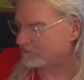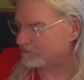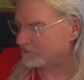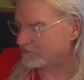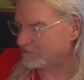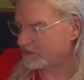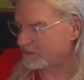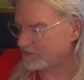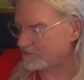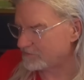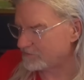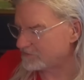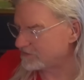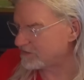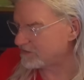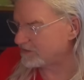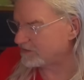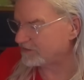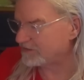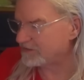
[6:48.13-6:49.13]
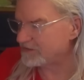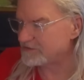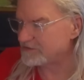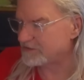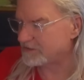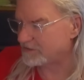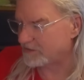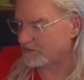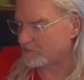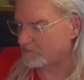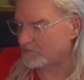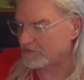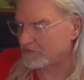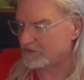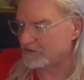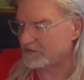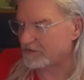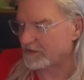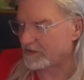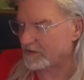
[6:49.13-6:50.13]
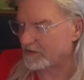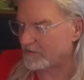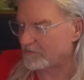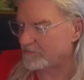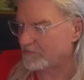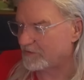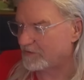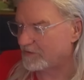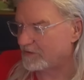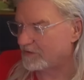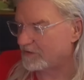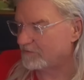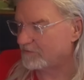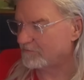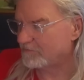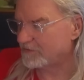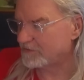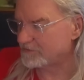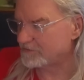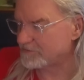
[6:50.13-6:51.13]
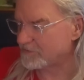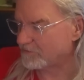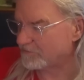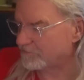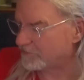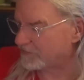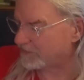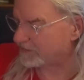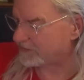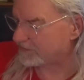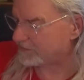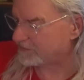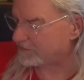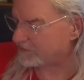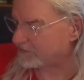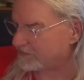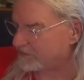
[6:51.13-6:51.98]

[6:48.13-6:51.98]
I don't see the listed here, but well, let's go find it.